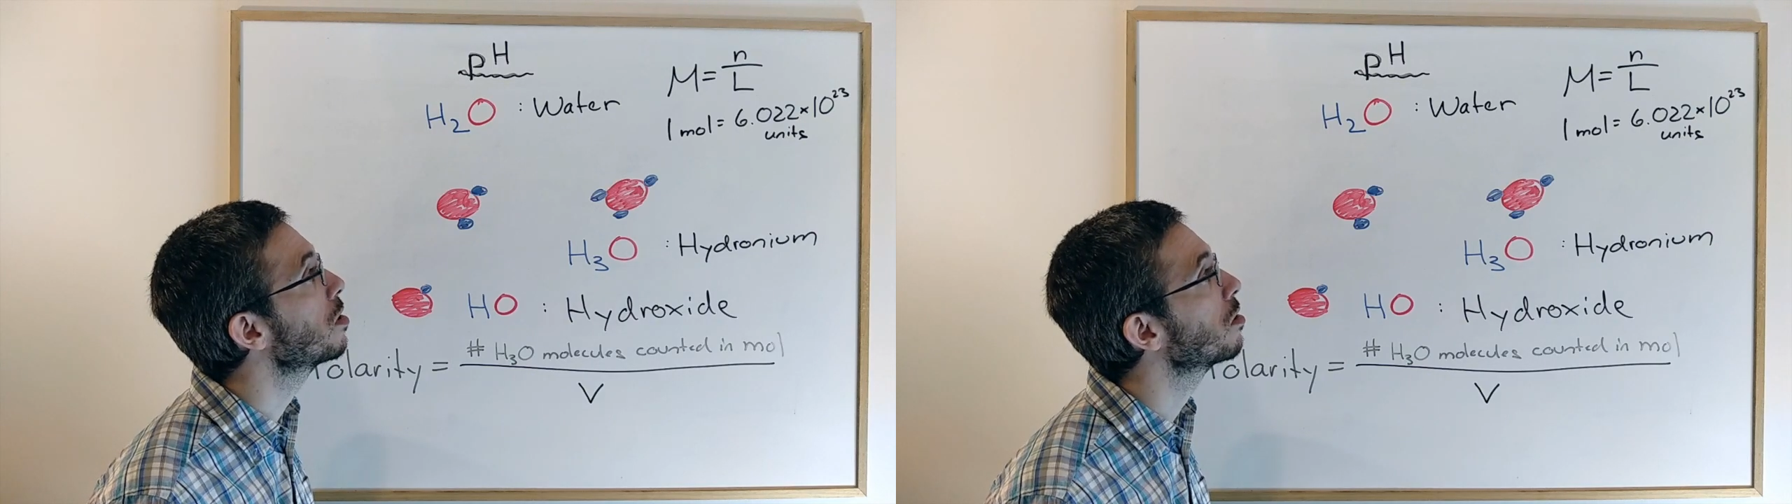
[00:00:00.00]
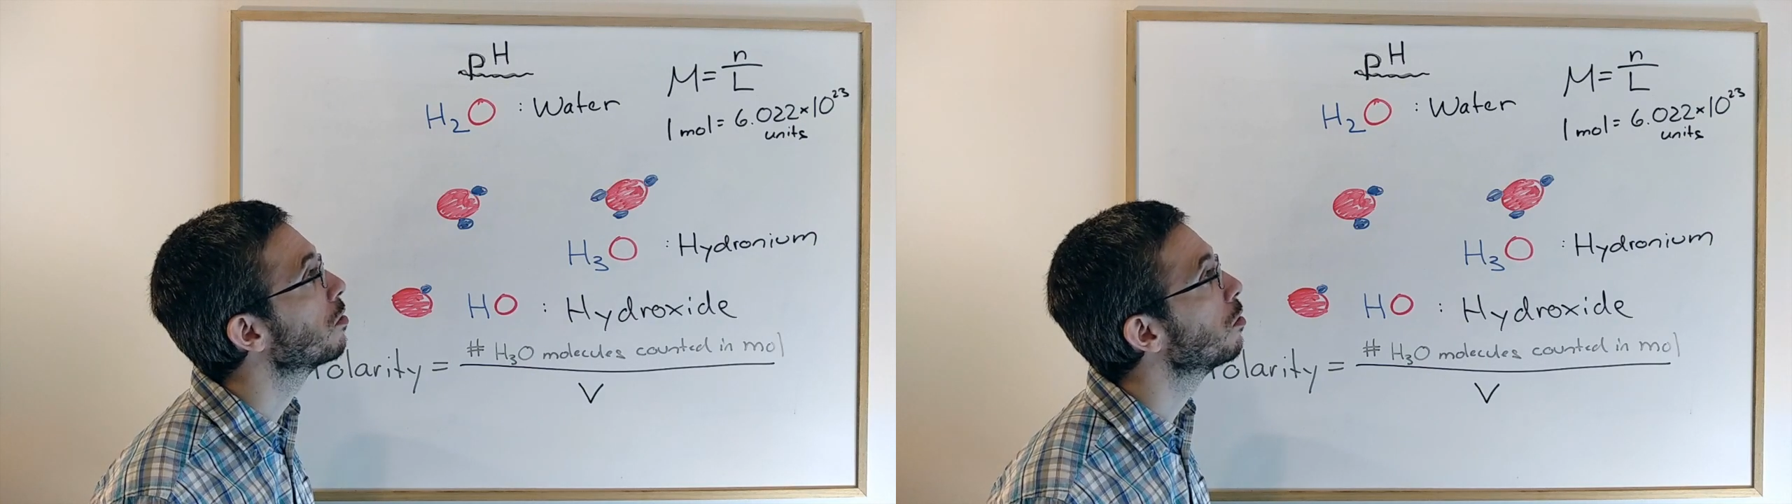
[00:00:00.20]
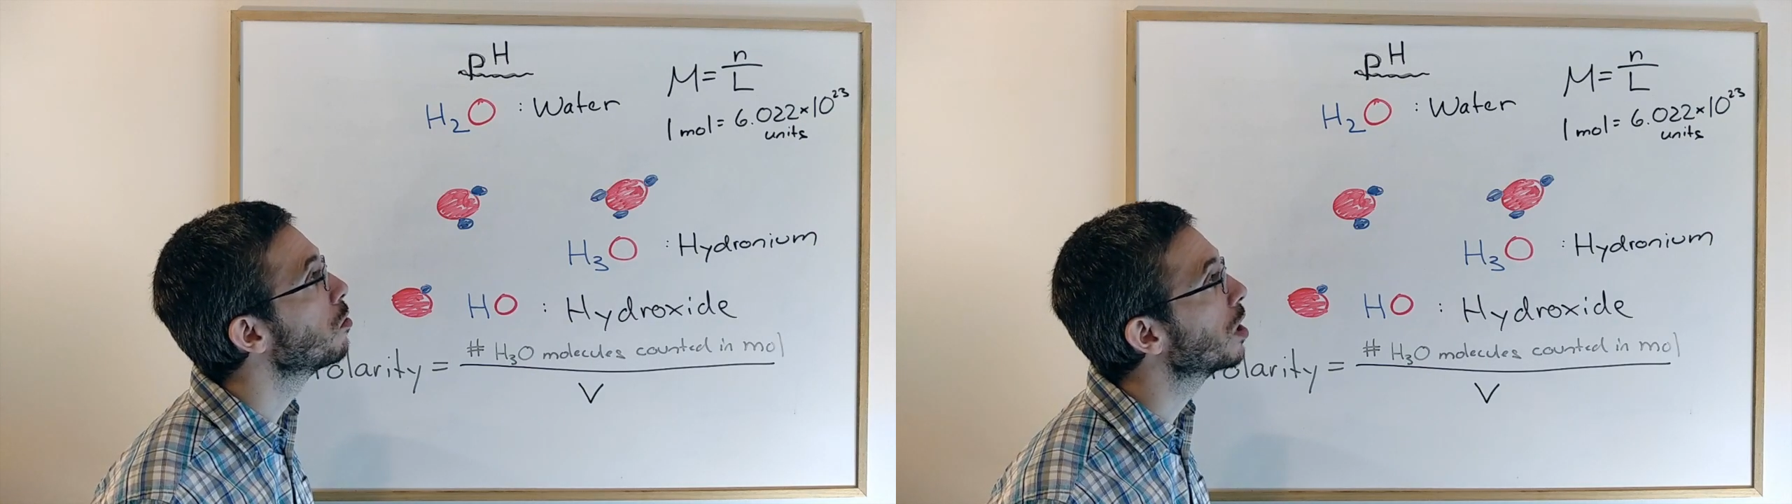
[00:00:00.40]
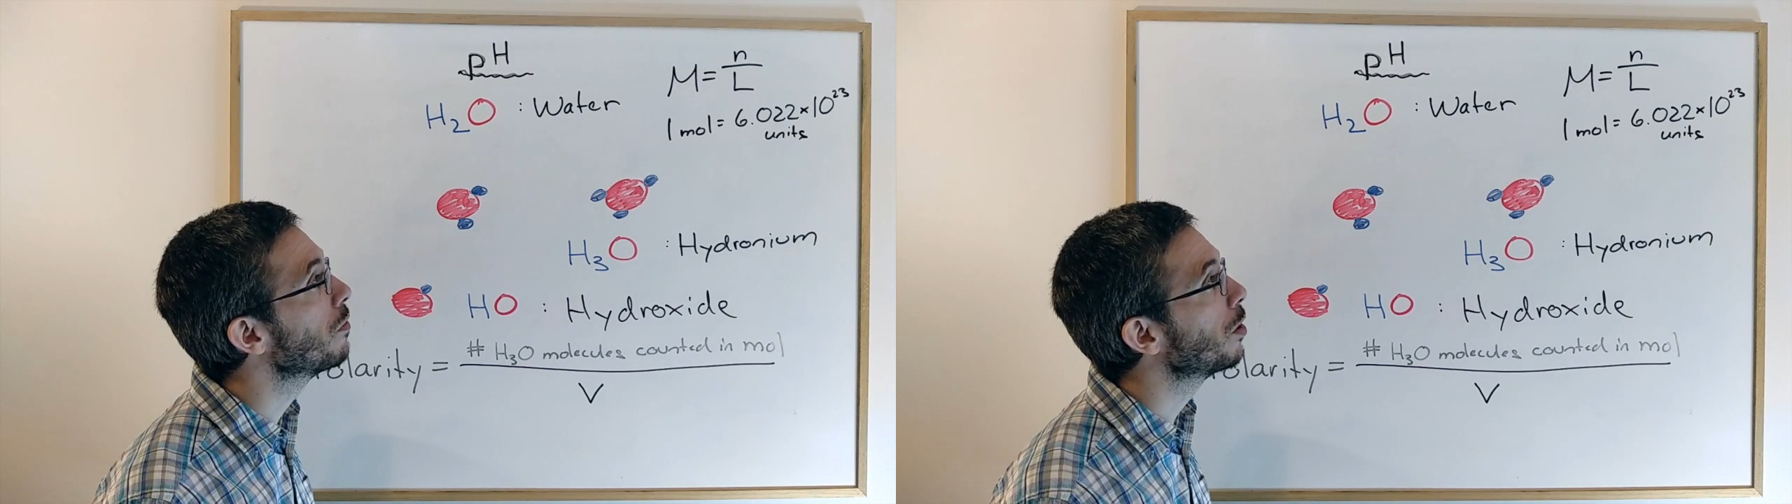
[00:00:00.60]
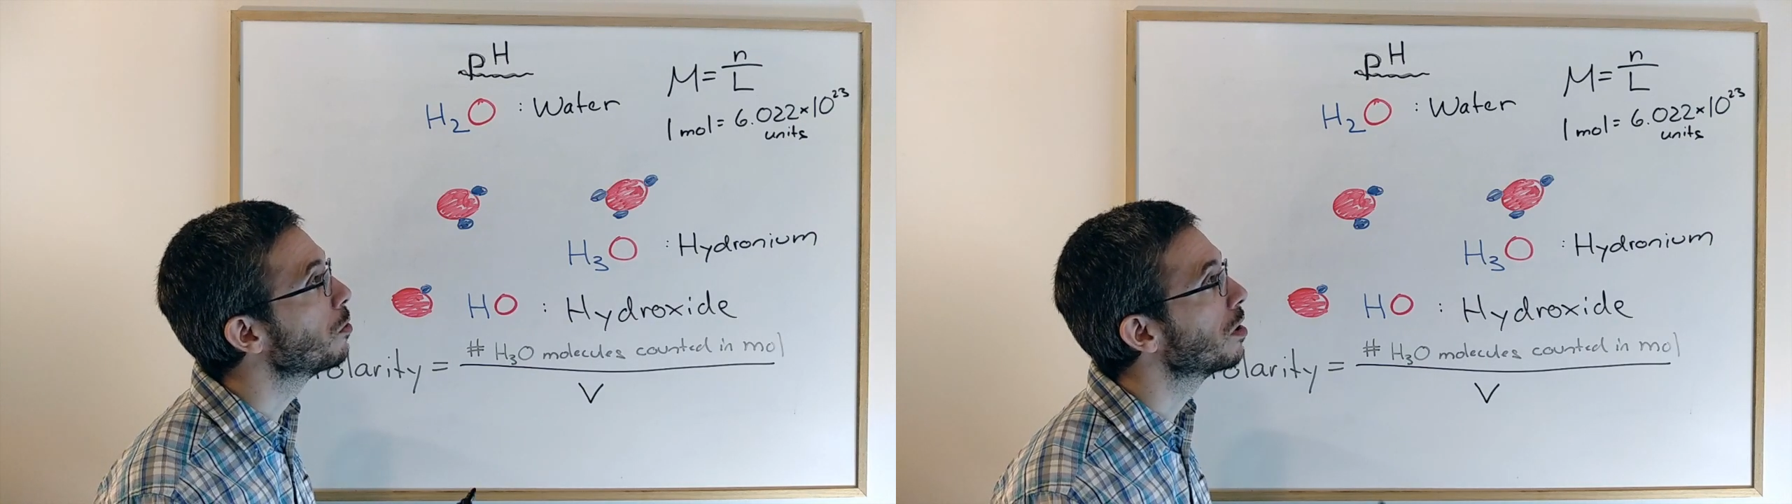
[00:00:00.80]
So usually
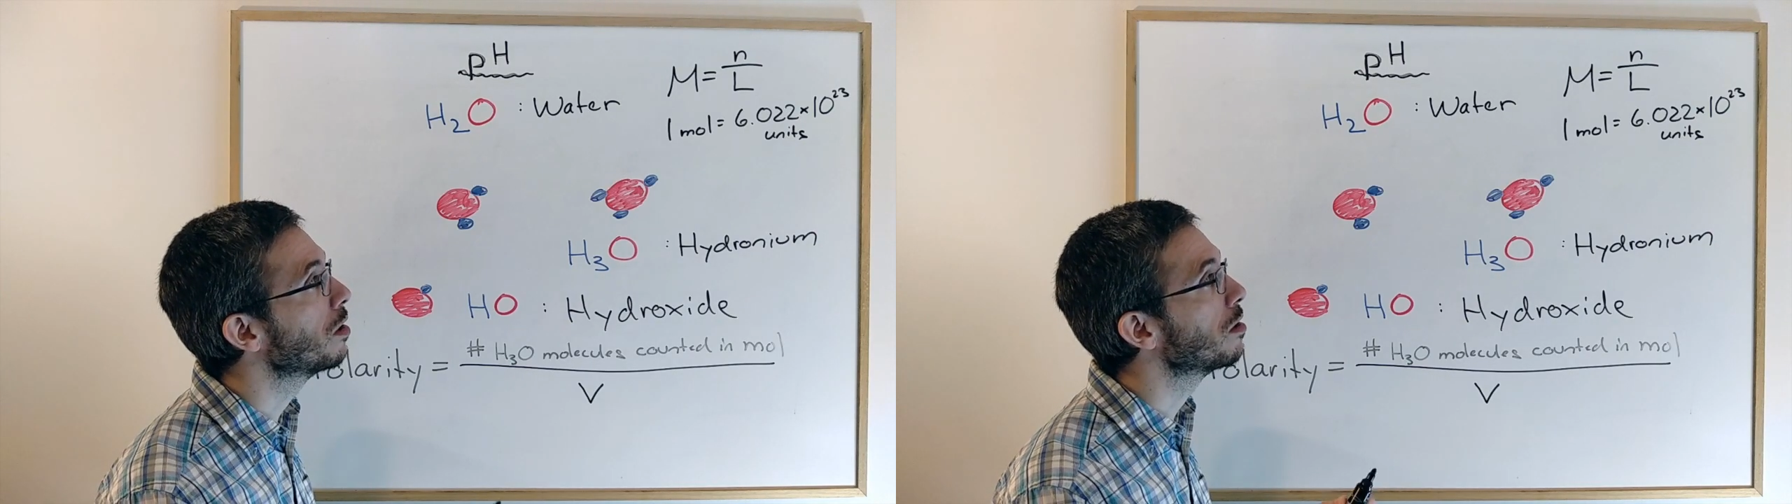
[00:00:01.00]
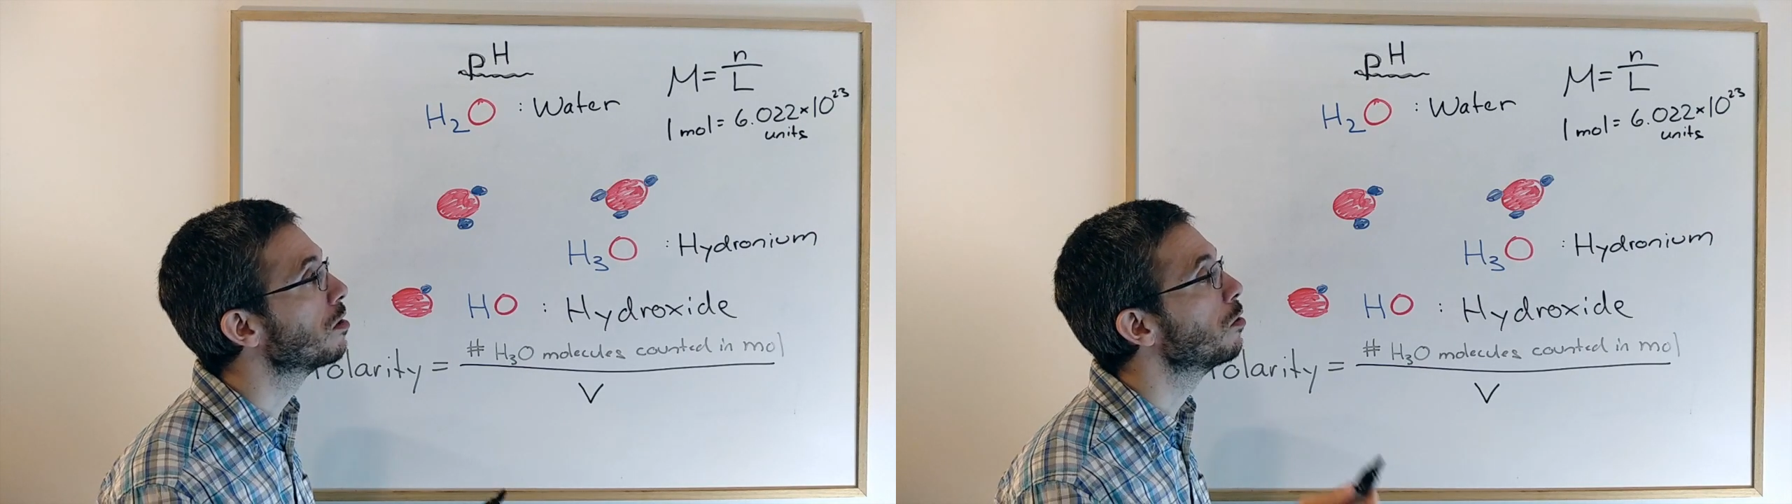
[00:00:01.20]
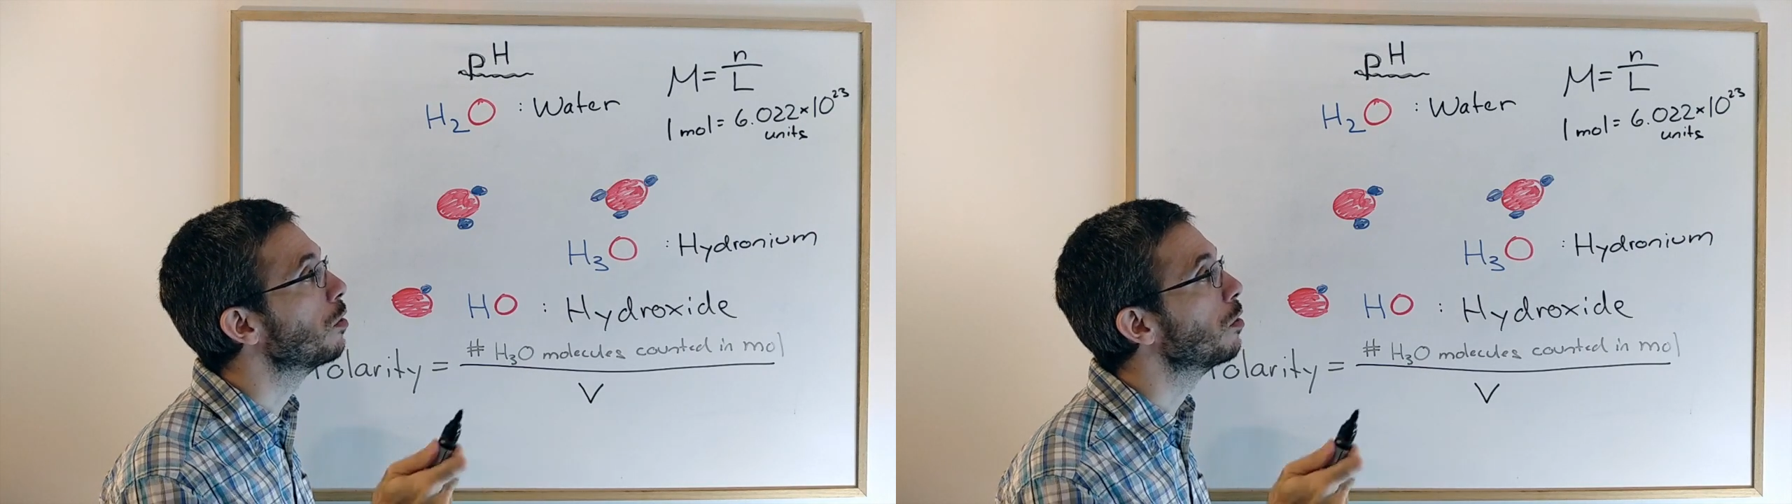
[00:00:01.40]
we're using this